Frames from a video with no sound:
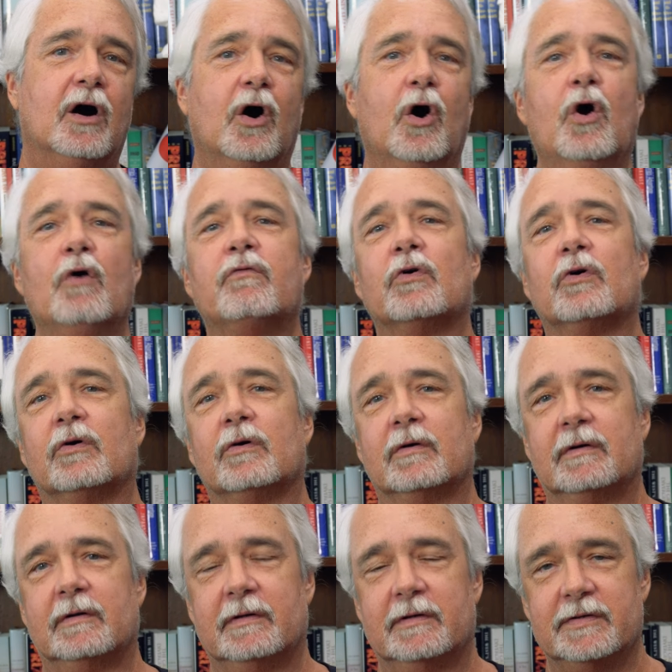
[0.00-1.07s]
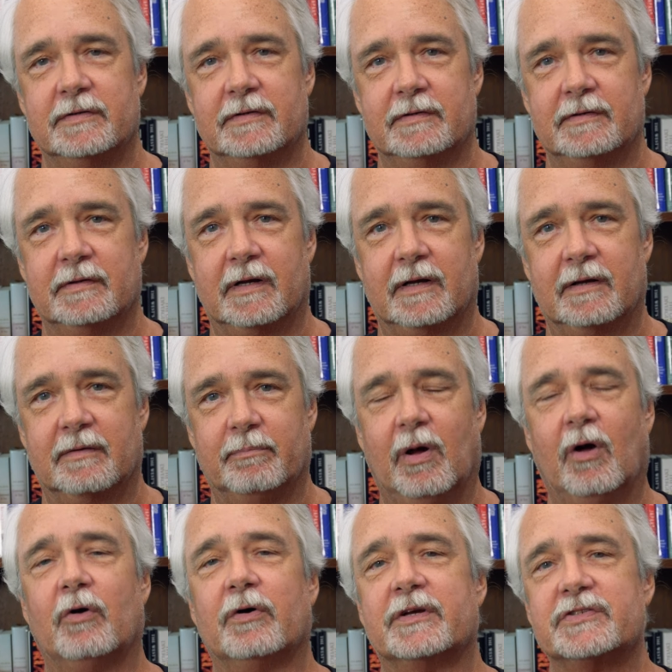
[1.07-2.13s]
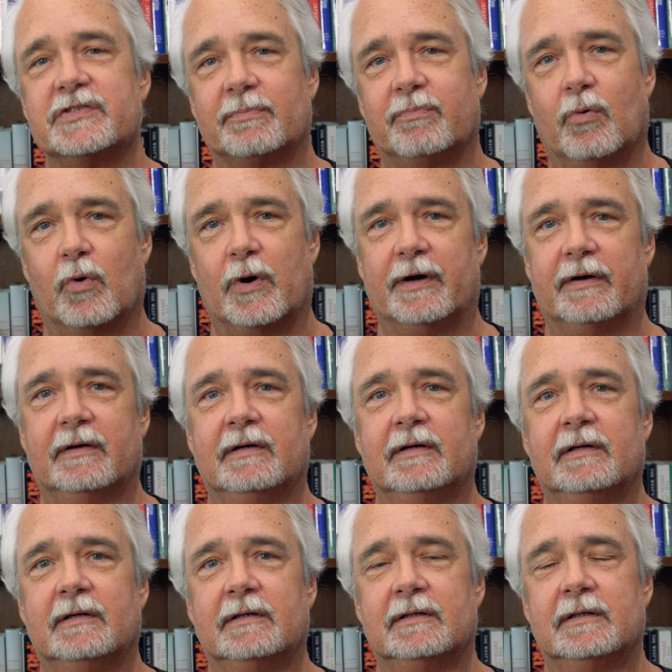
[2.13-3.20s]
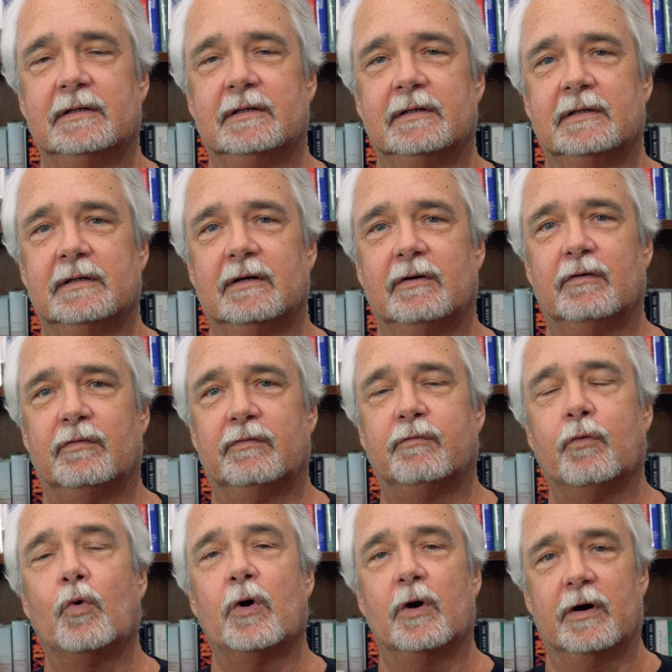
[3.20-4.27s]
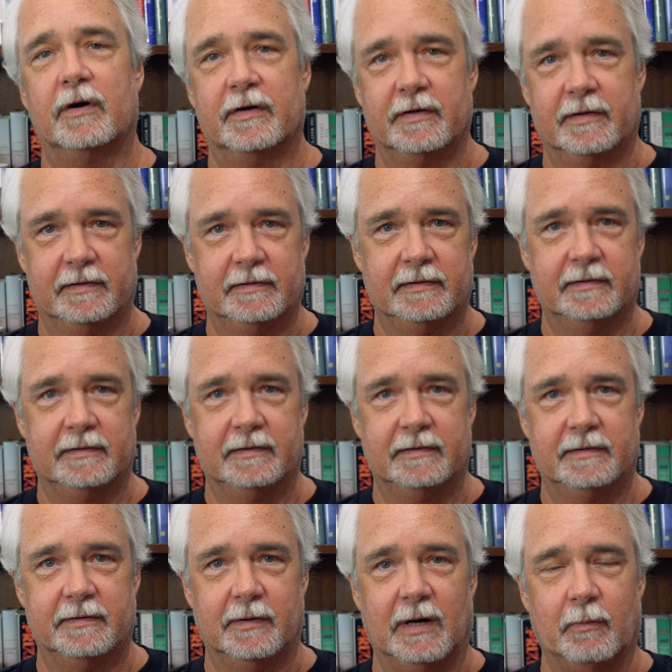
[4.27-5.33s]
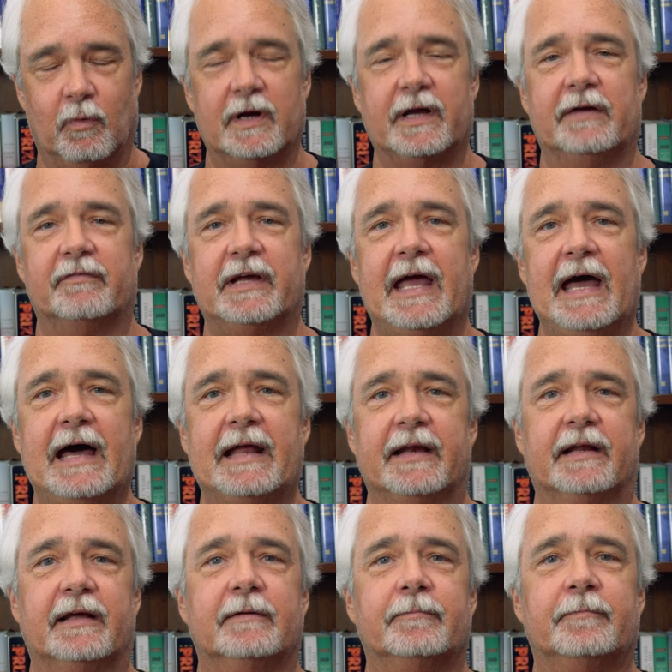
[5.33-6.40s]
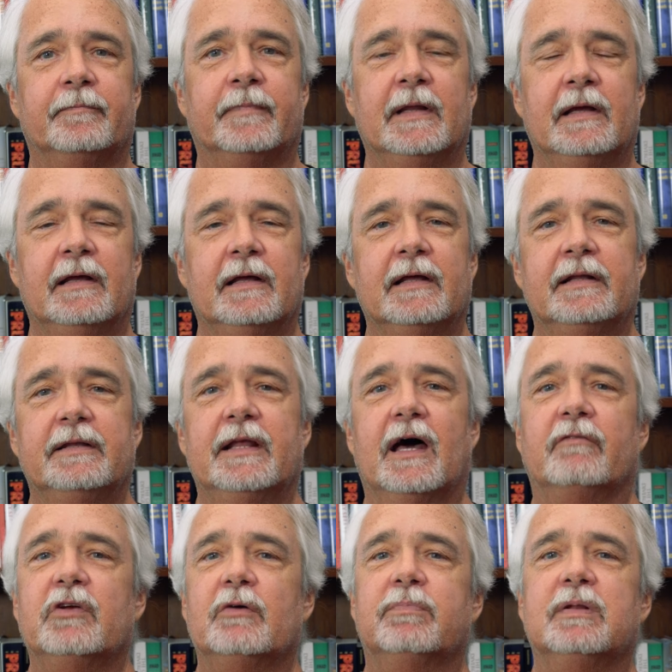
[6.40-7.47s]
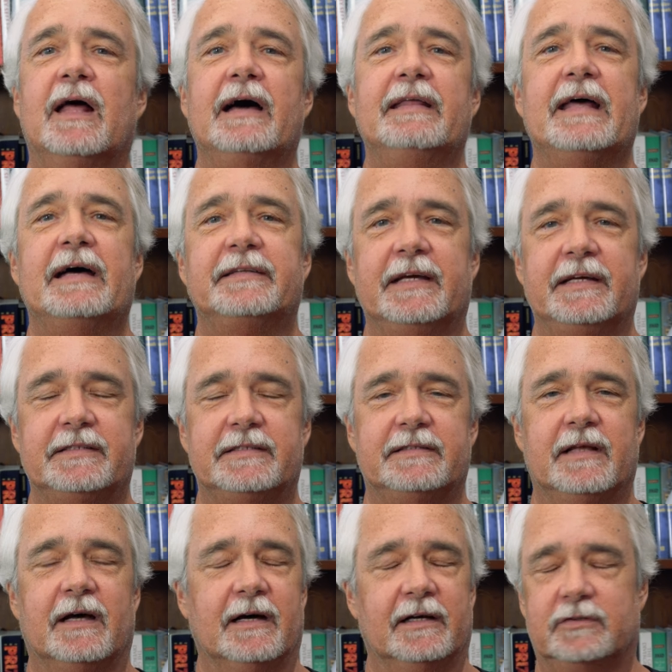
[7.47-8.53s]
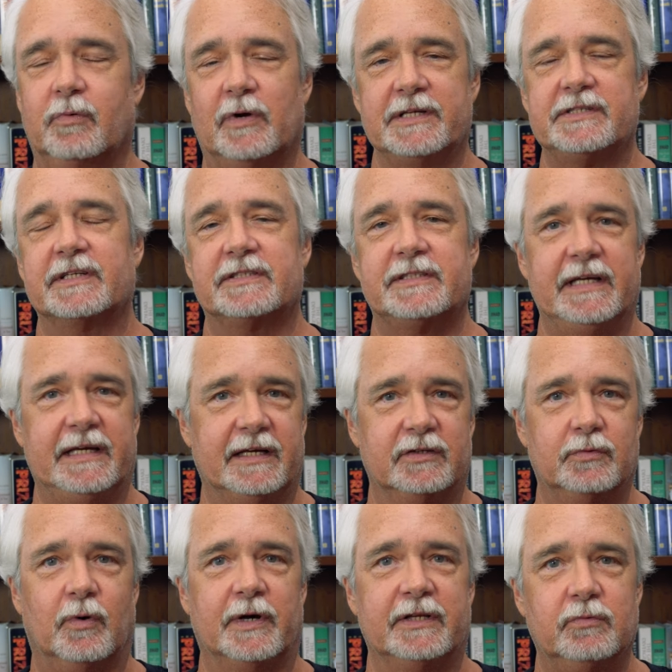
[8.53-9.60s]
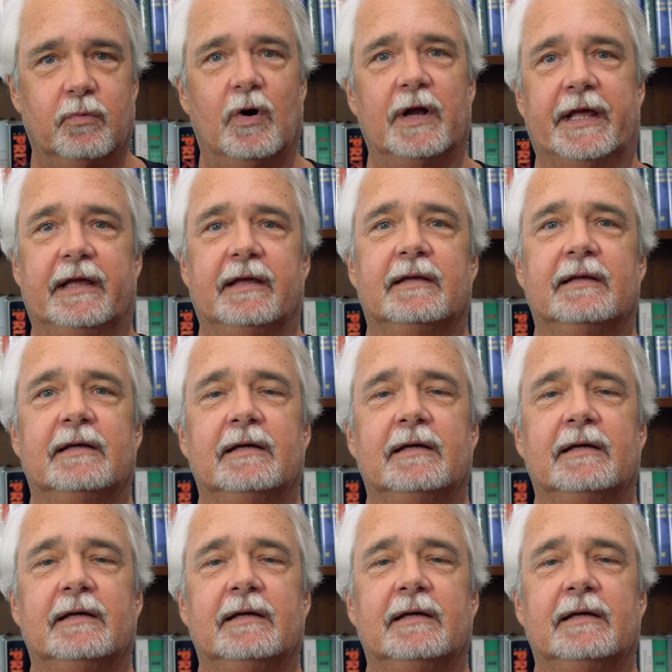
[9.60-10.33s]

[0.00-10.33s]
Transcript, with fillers: over polling support for one given candidate. Now, if you apply that to uh, 2016 and 2020,